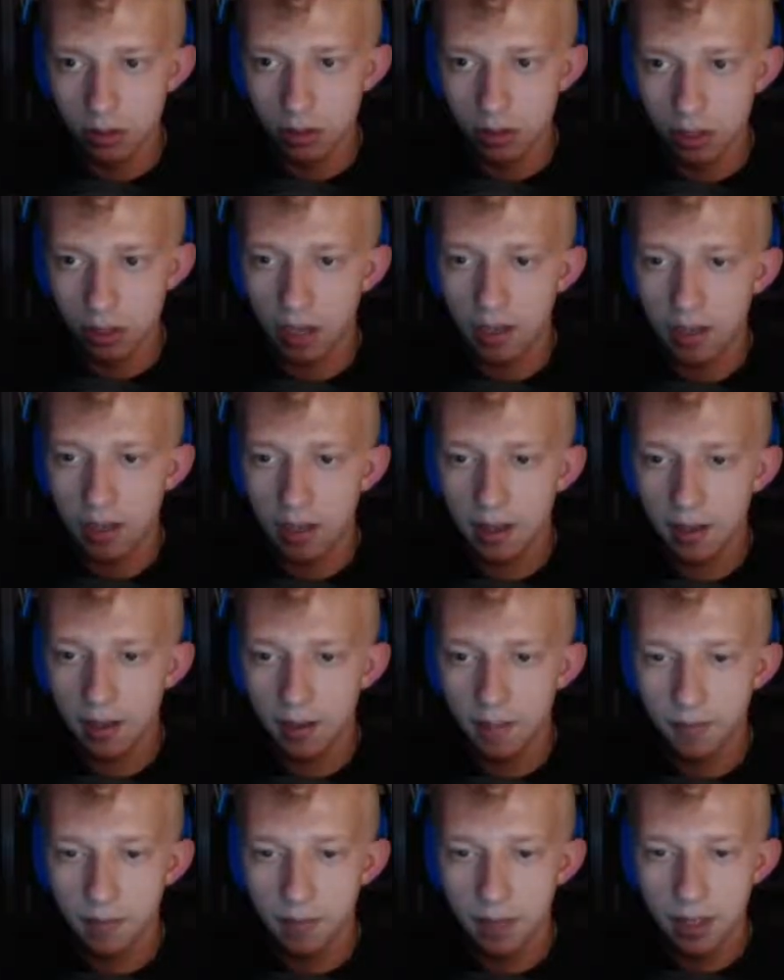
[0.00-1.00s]
I
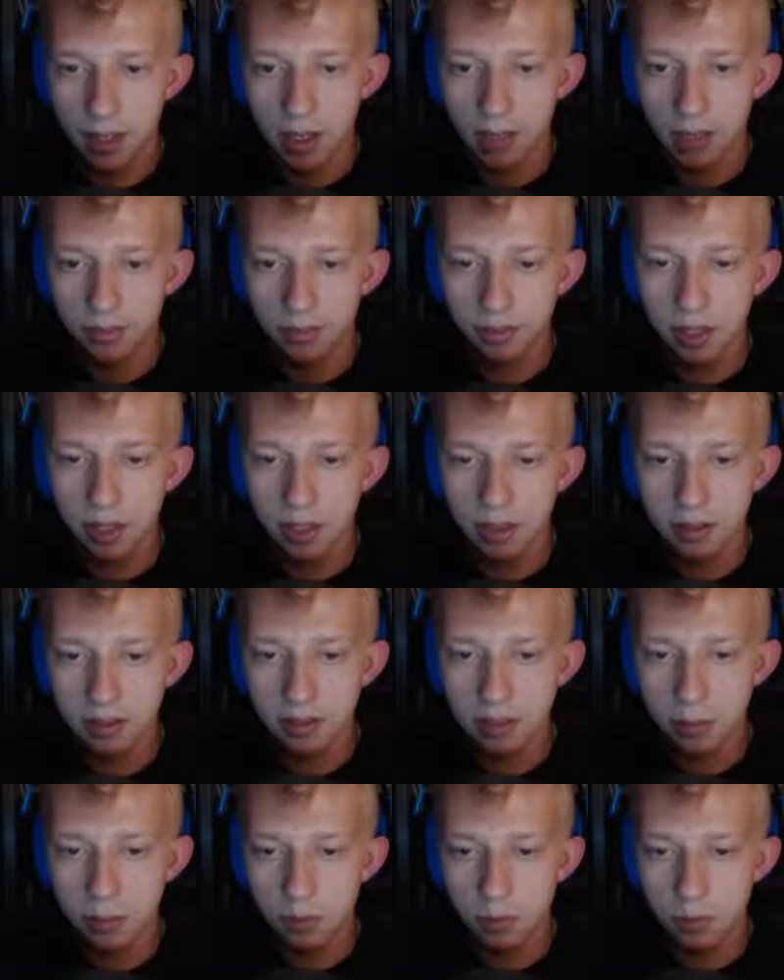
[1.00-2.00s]
thought
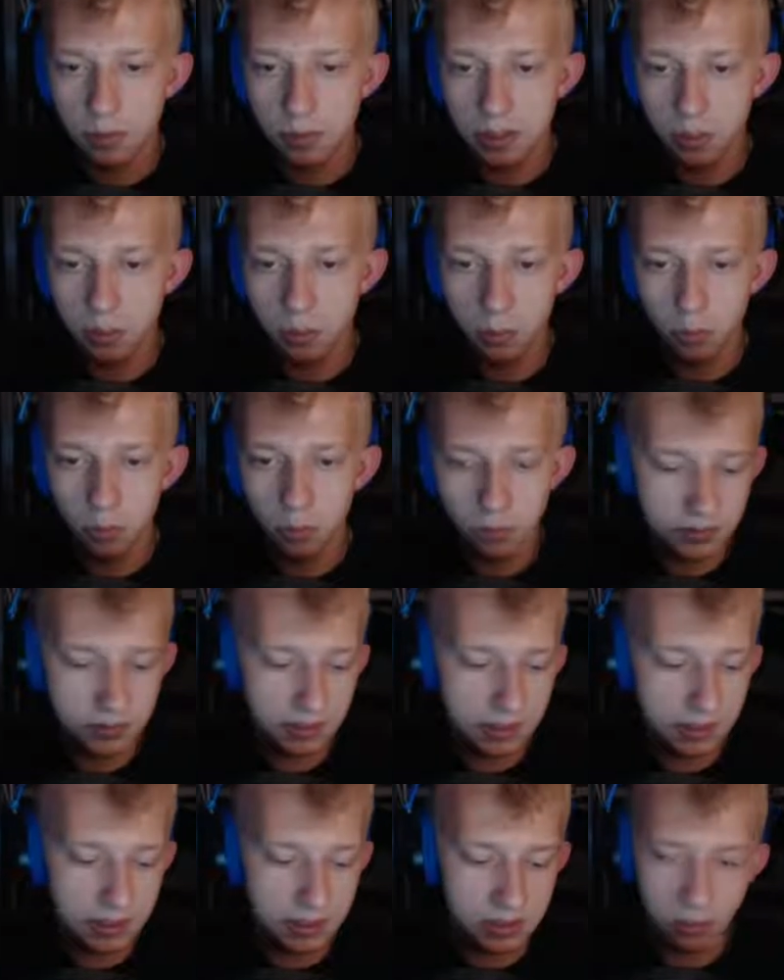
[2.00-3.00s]
that it would be cool to
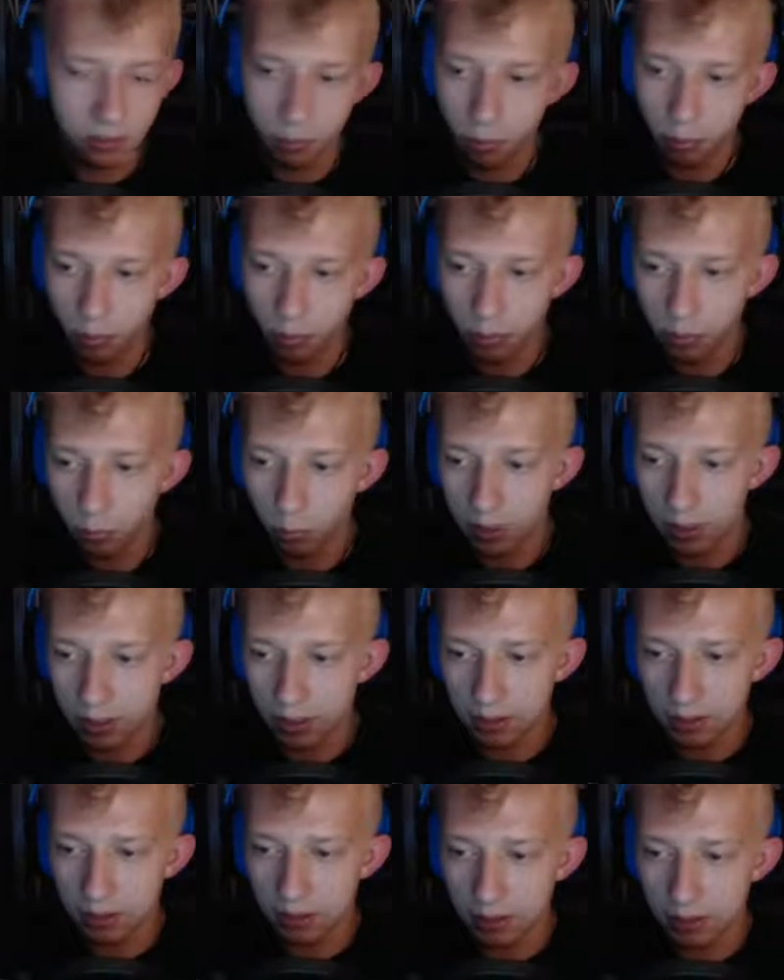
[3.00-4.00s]
get to the point where I could
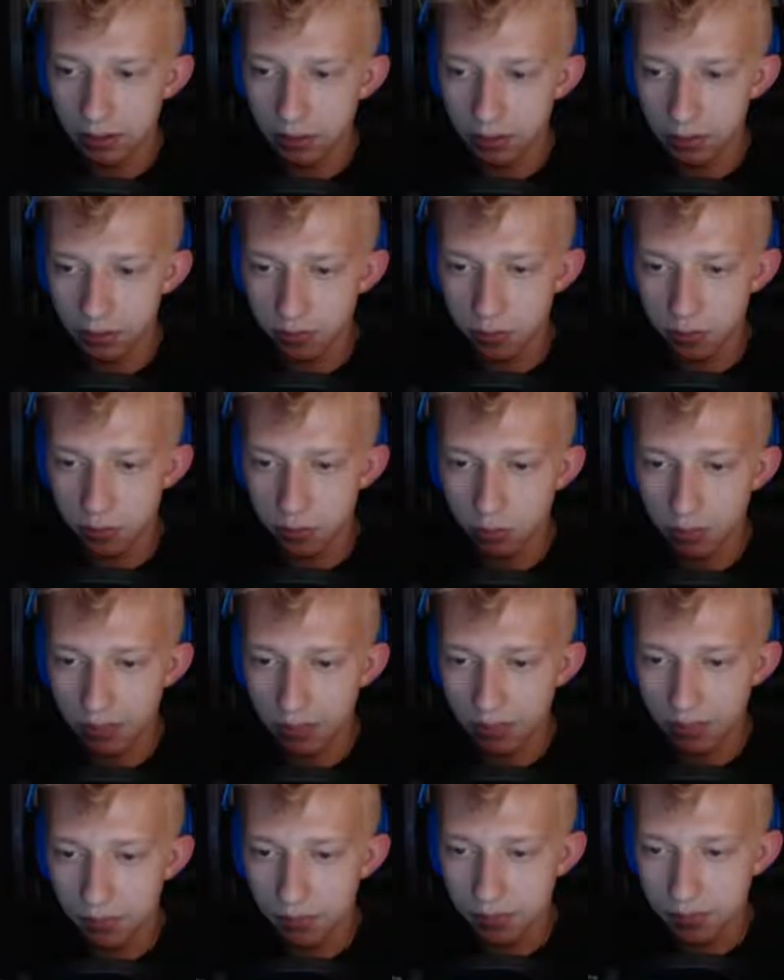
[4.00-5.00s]
clear 2
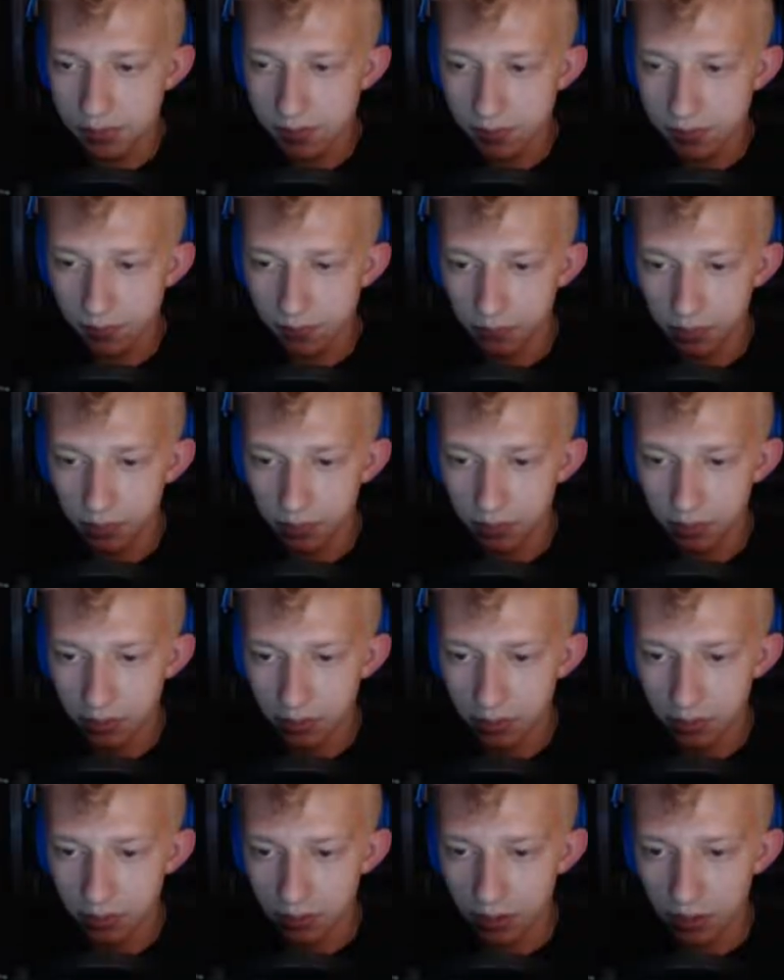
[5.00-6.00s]
levels
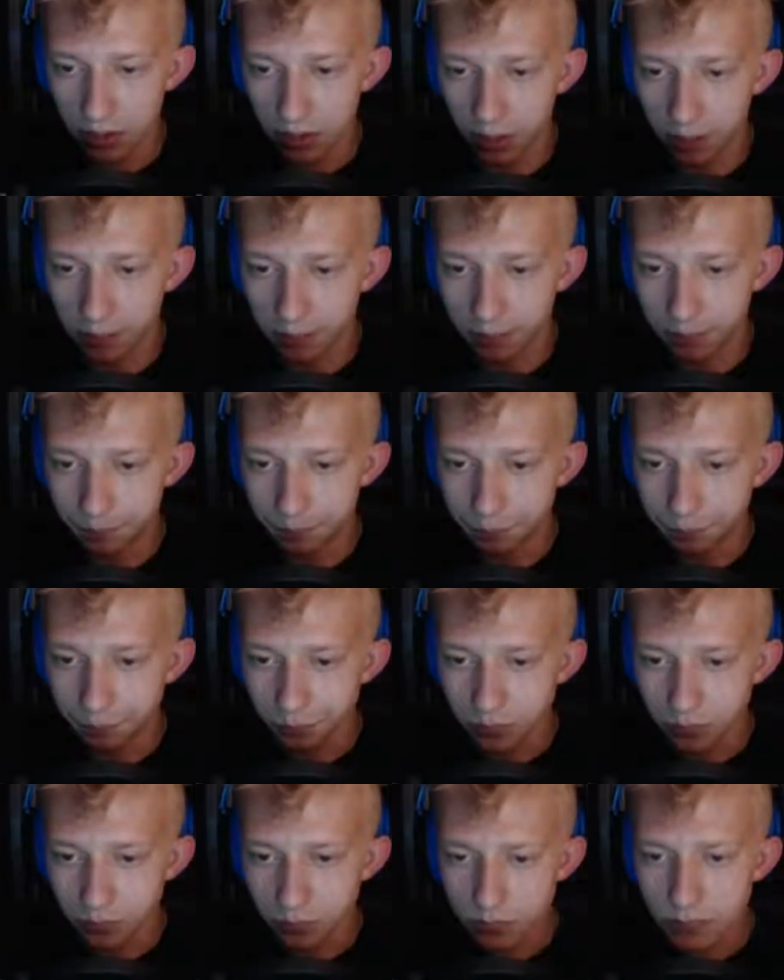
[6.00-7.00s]
in
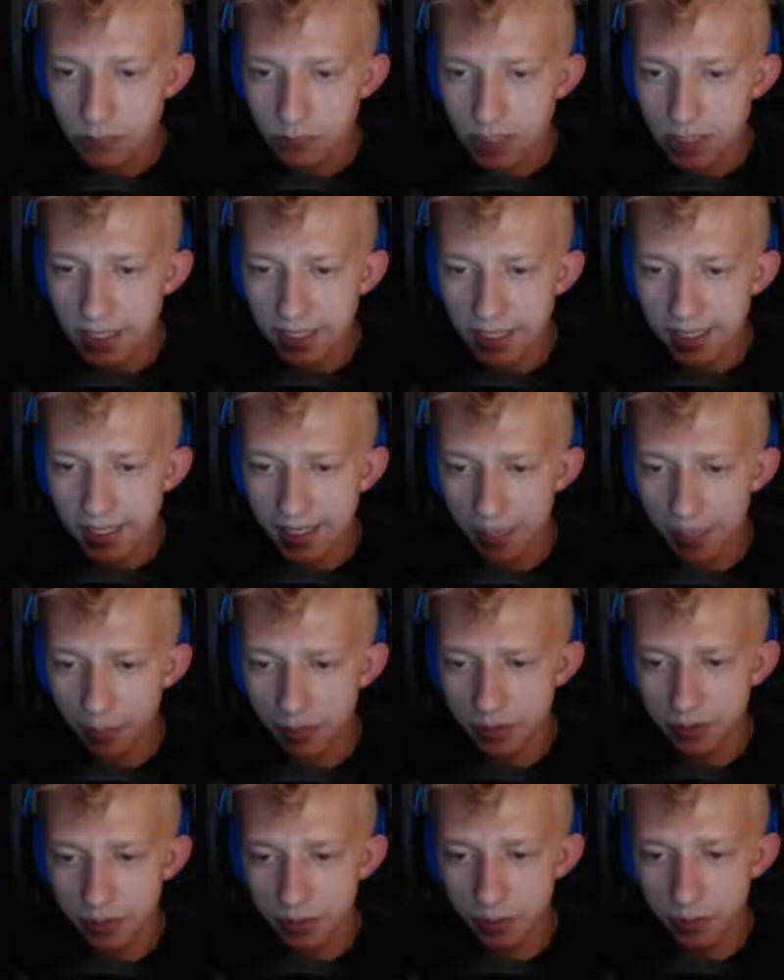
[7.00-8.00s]
an
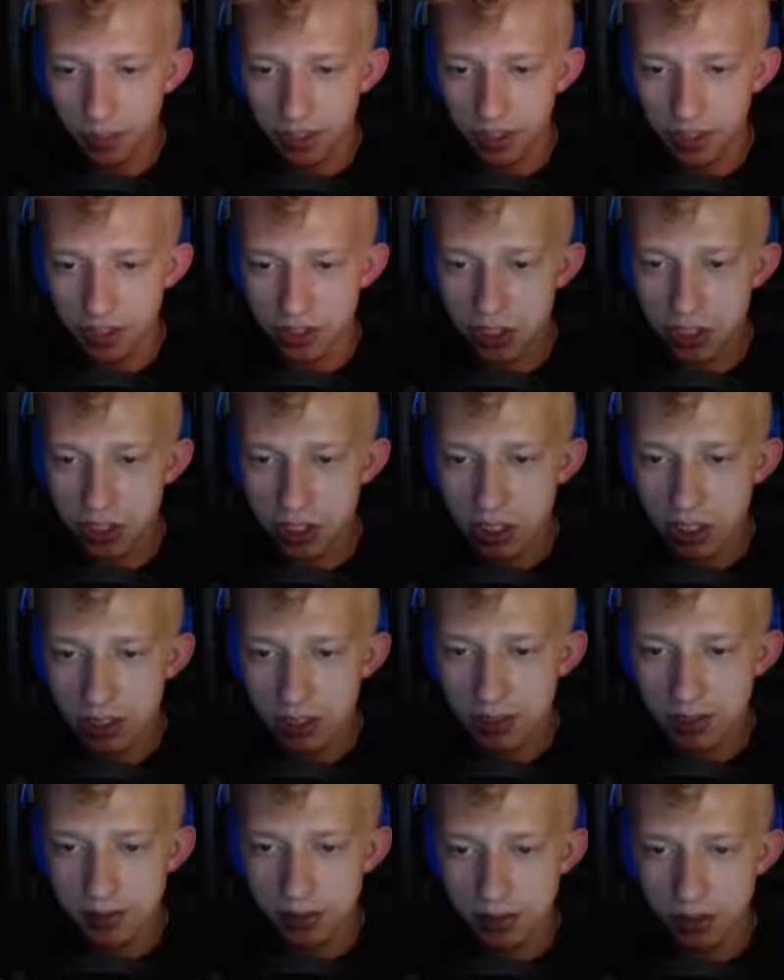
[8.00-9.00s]
episode, but I
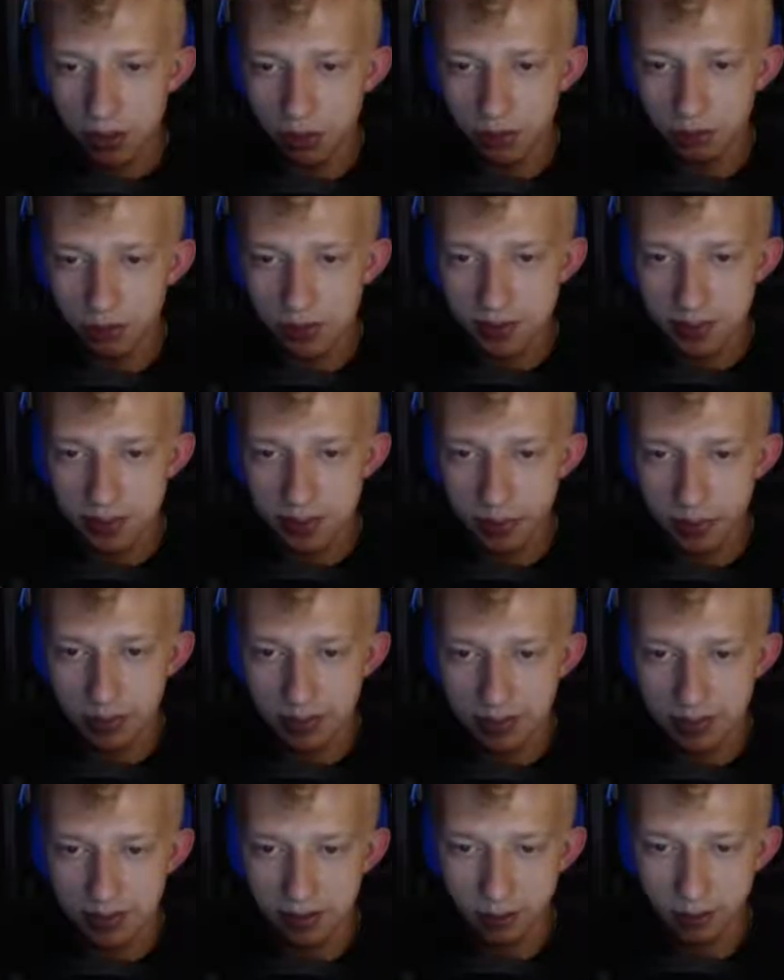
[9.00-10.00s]
just don't see
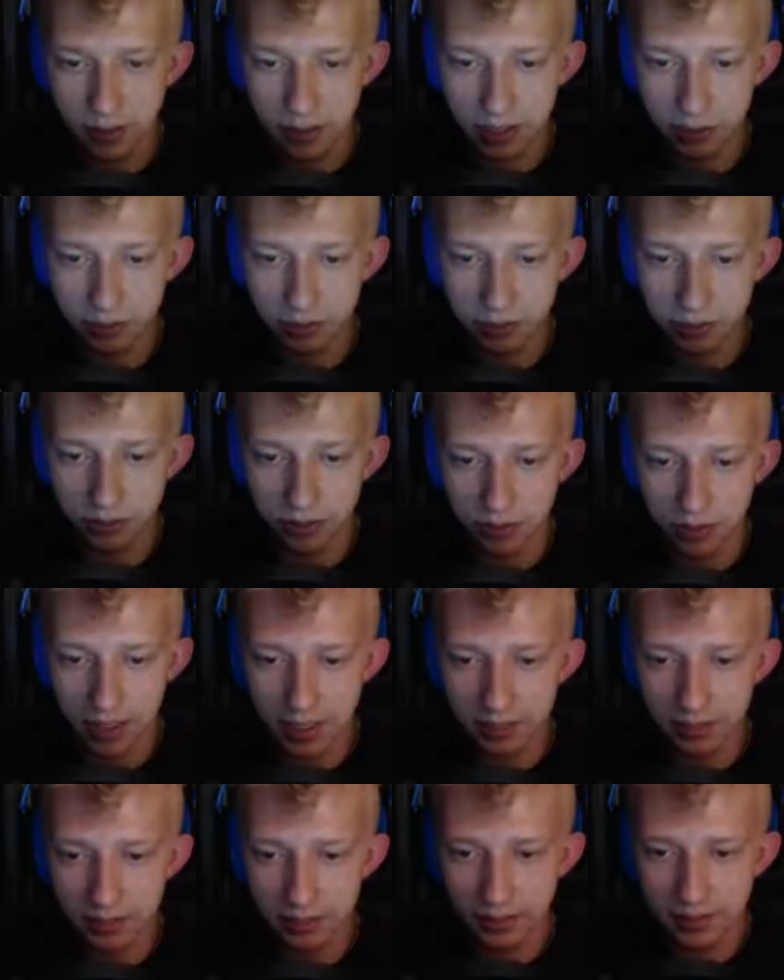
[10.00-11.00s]
myself being able to do
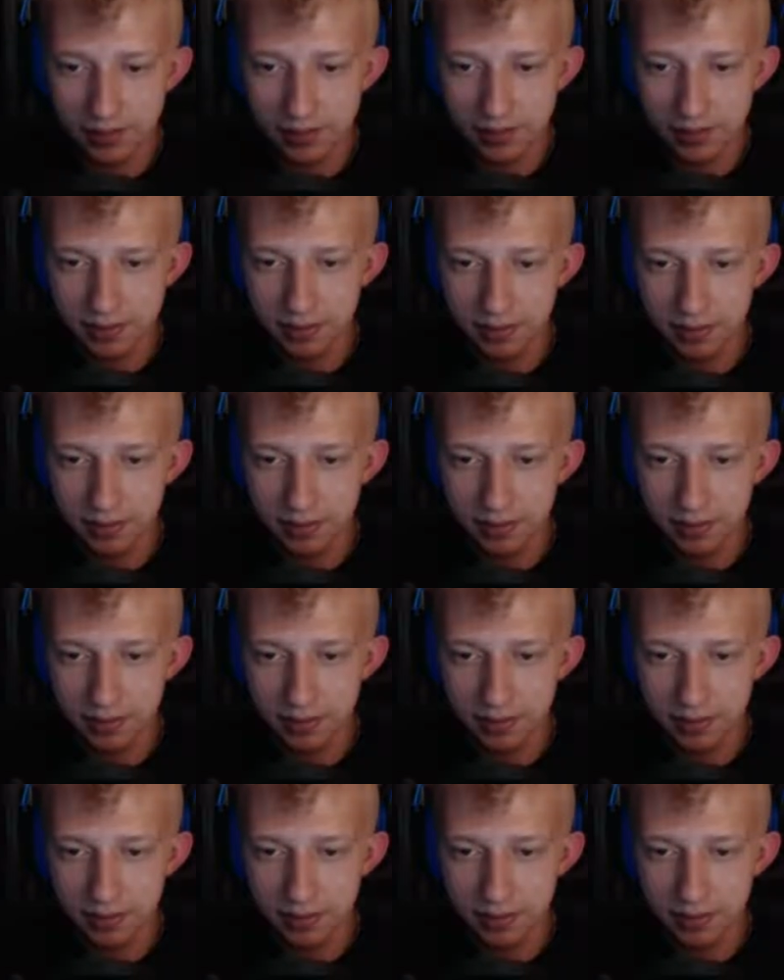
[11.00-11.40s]
that, at least